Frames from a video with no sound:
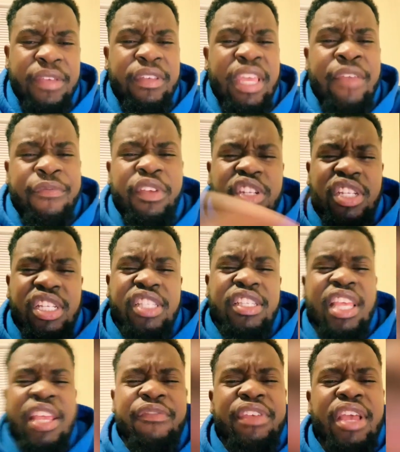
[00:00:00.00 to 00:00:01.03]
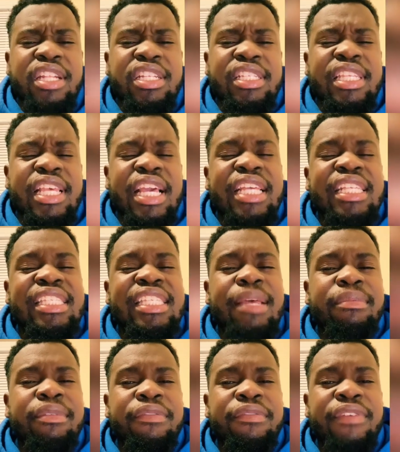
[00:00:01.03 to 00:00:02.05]
if you just if you just
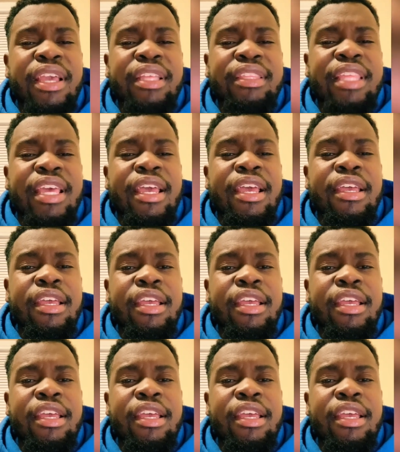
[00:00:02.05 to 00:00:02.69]
accept the fact that